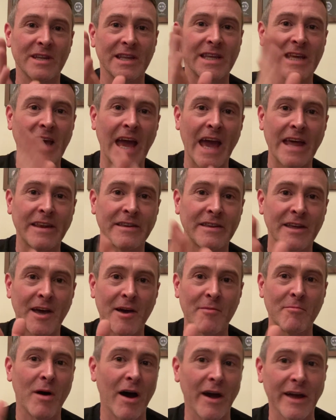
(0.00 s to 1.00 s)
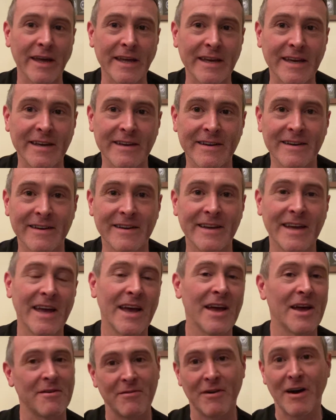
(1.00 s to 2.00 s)
"Get a mic,"
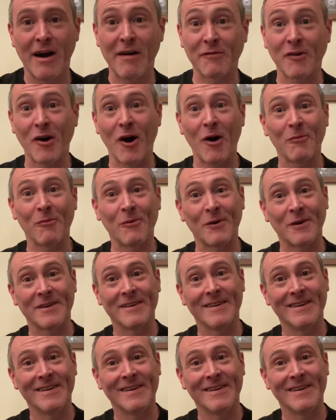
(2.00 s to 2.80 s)
I've got one.